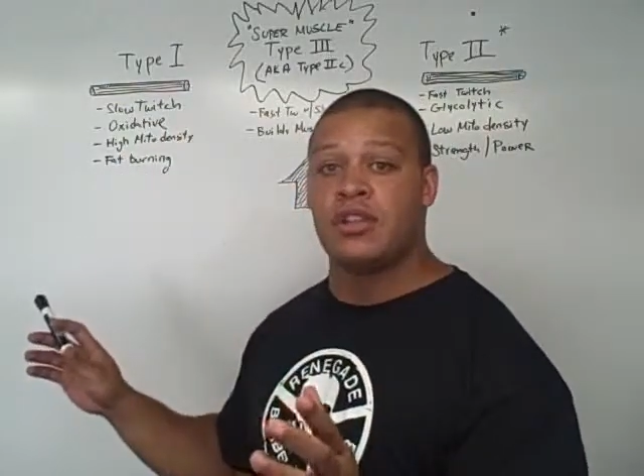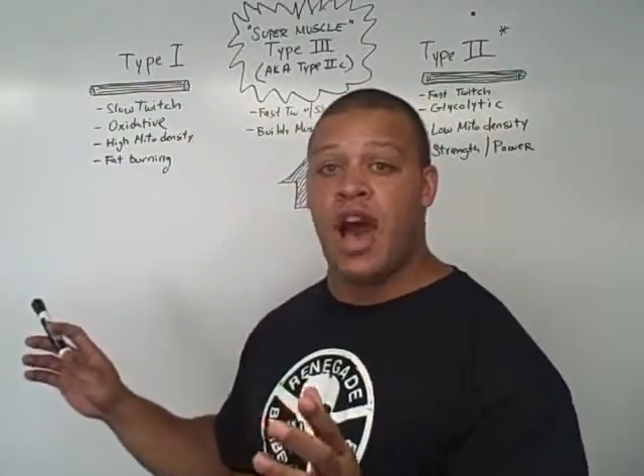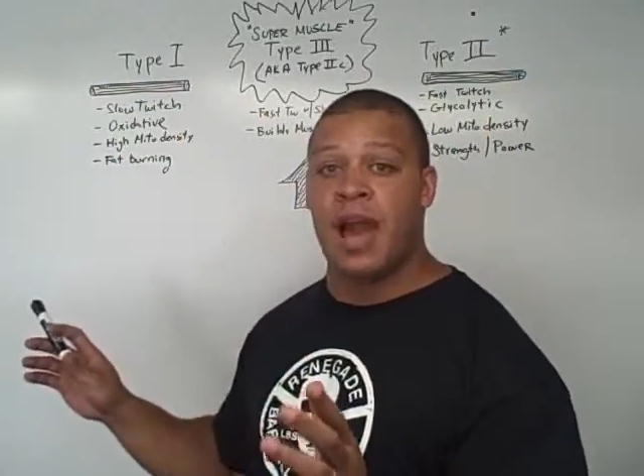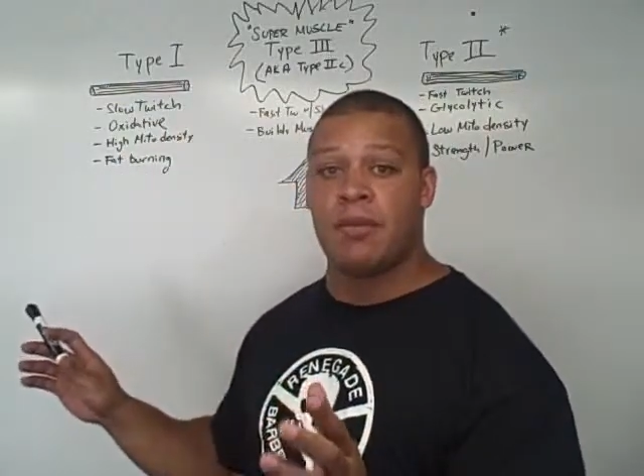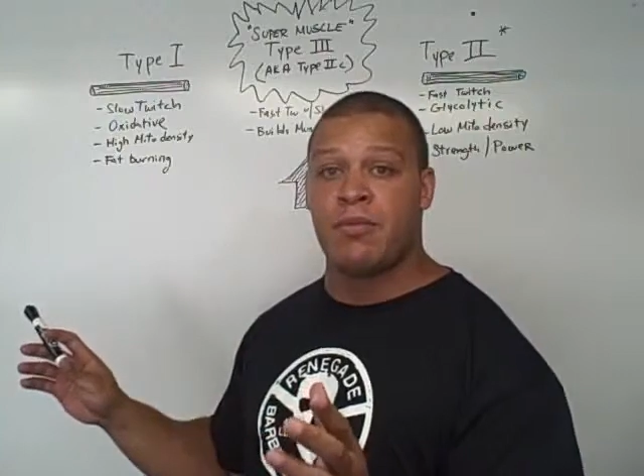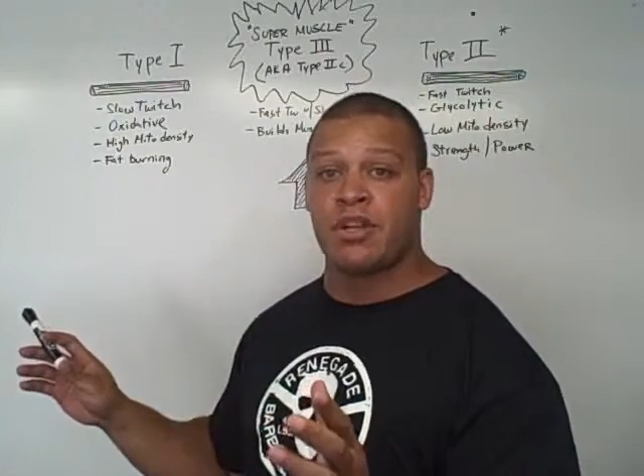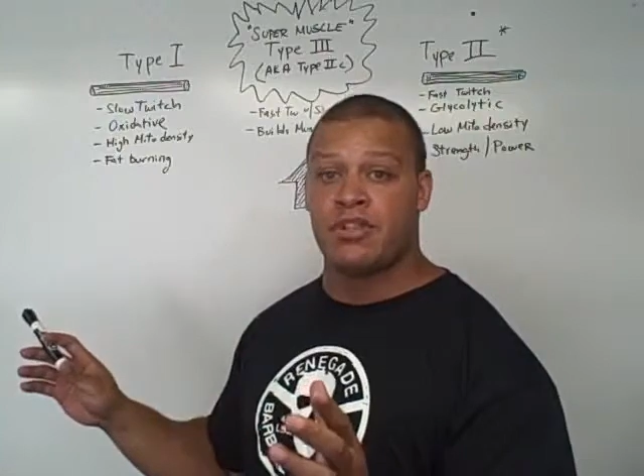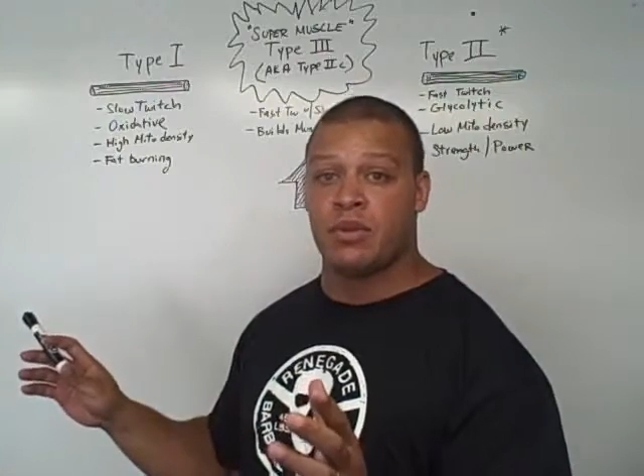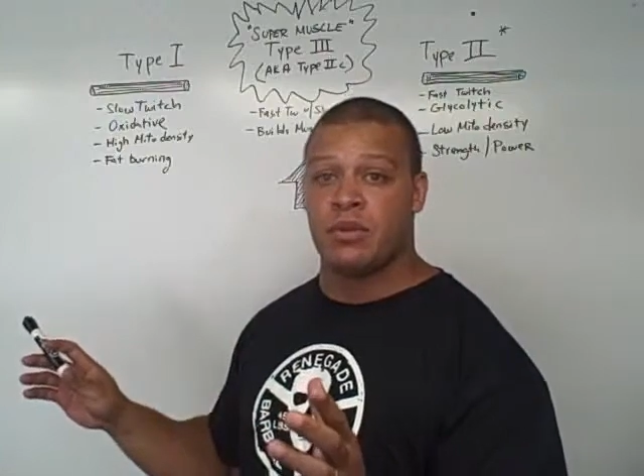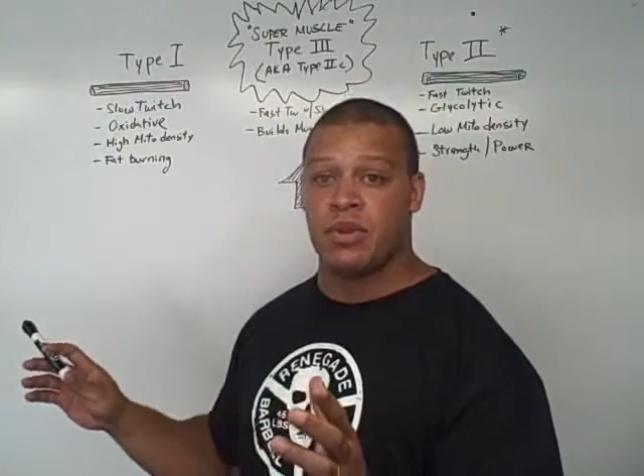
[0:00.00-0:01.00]
to the hybrid
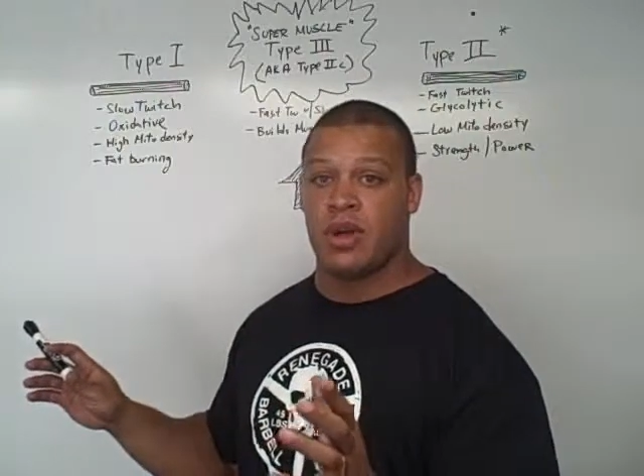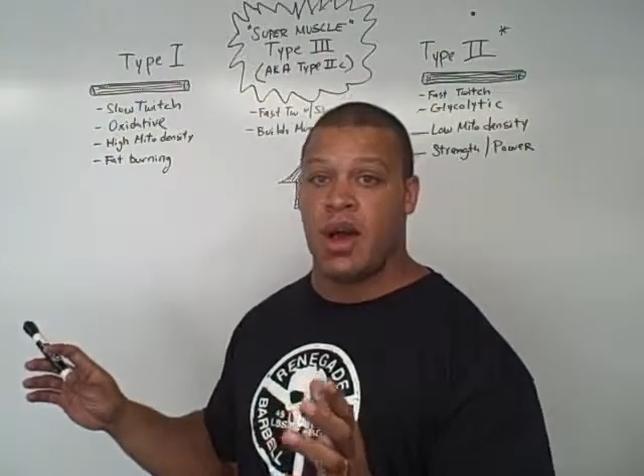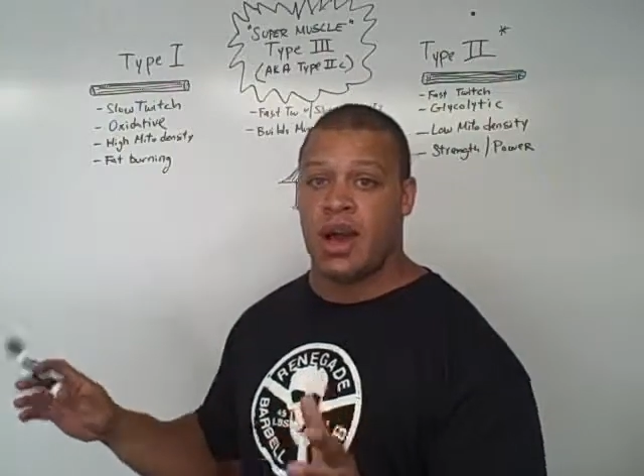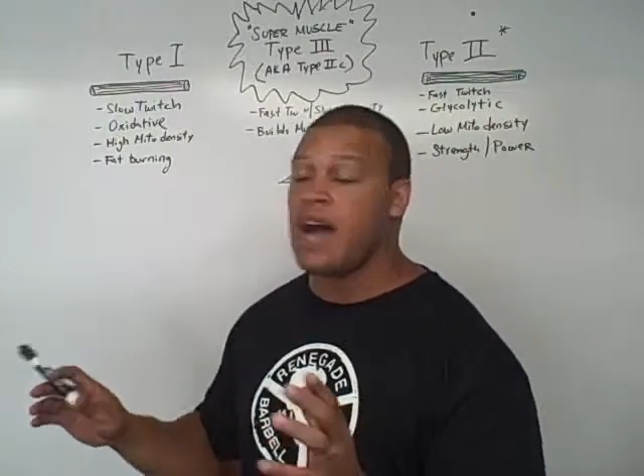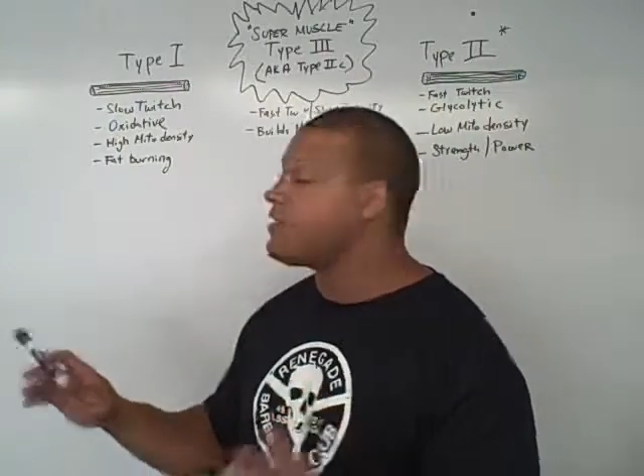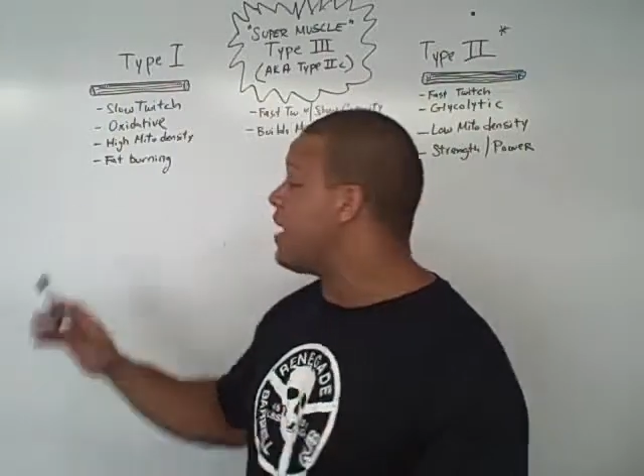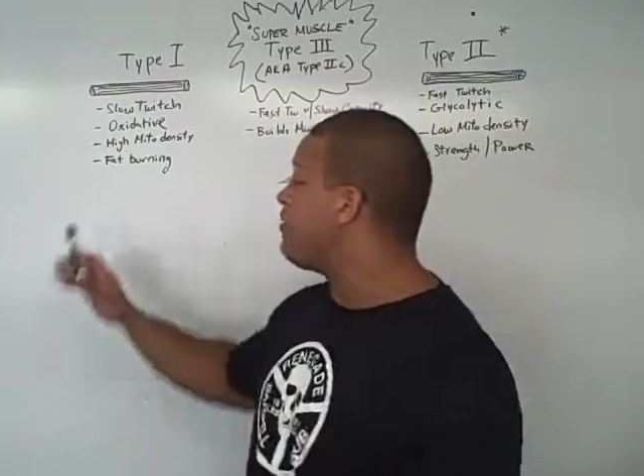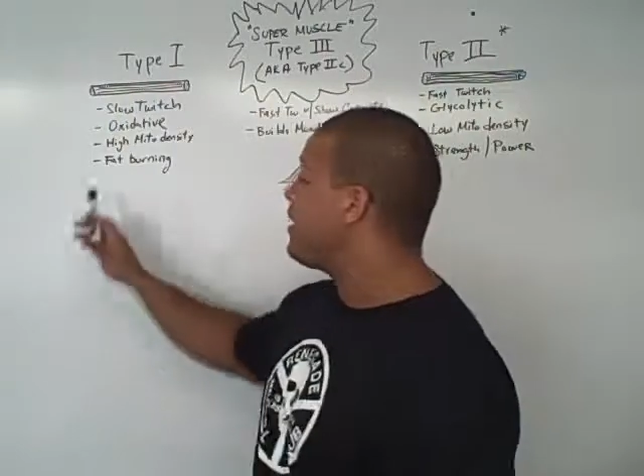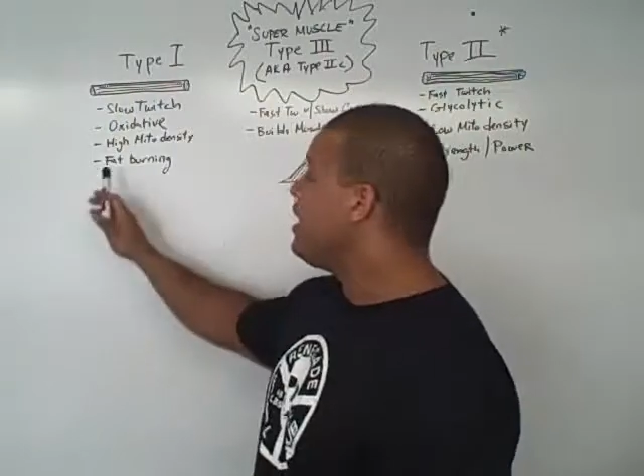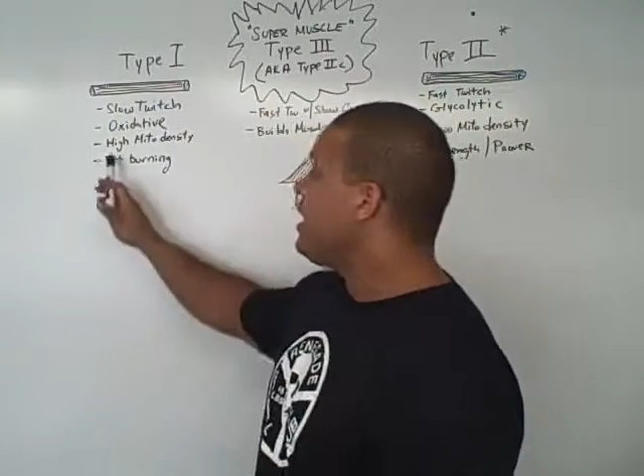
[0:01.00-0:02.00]
muscle
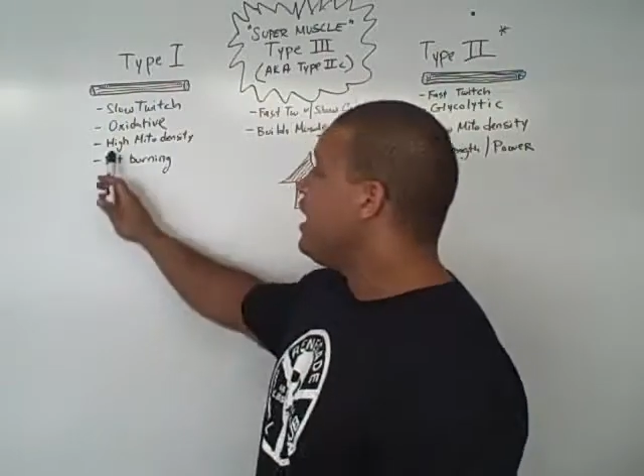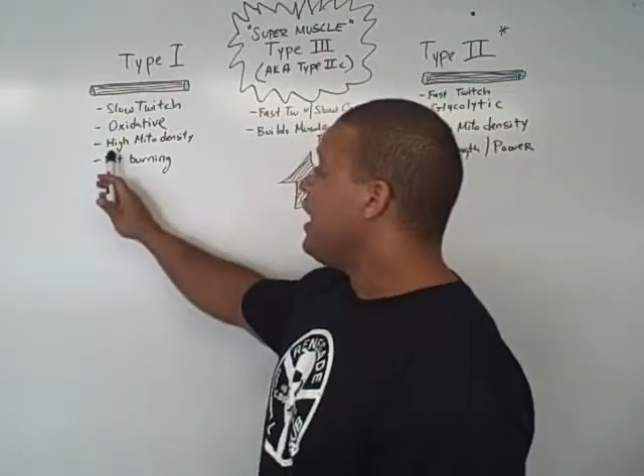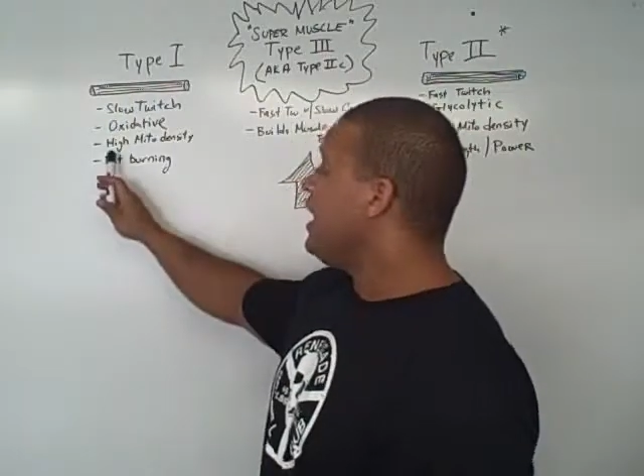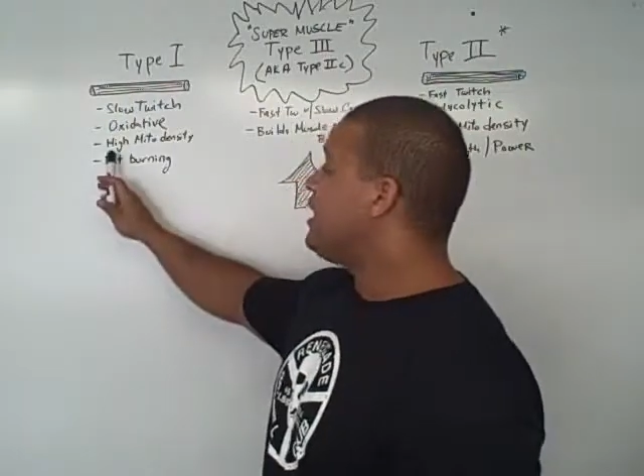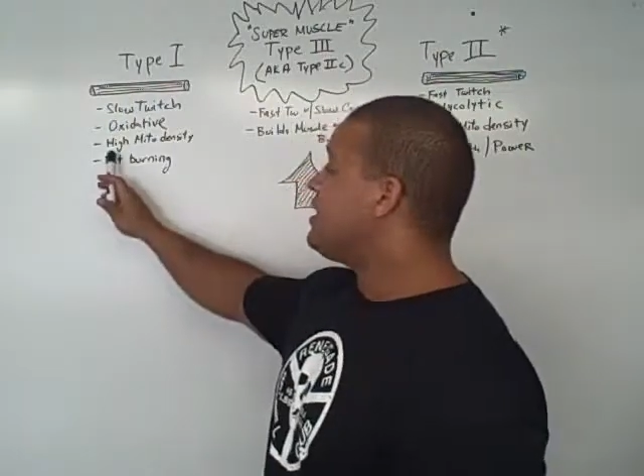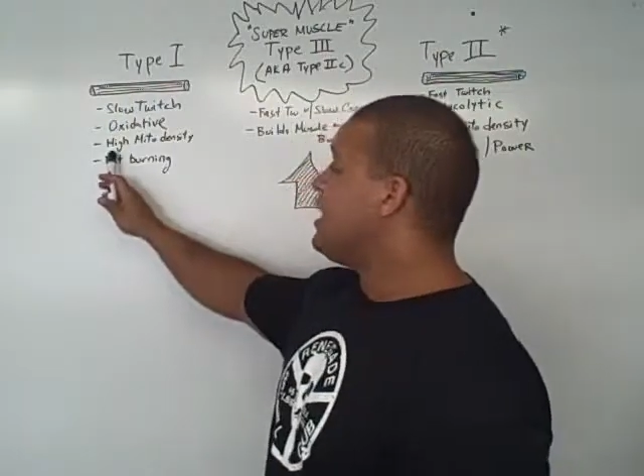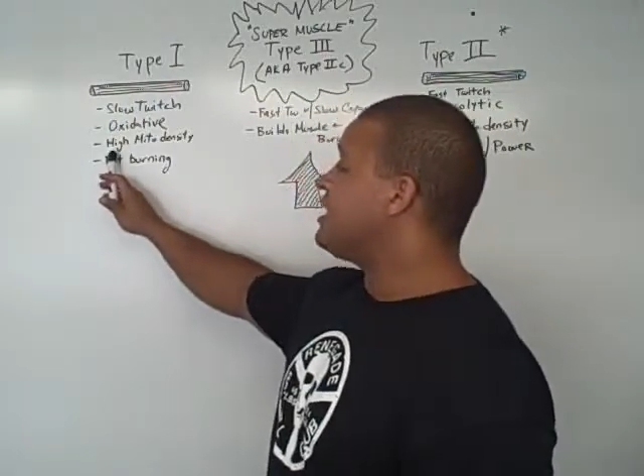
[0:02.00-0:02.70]
concept, is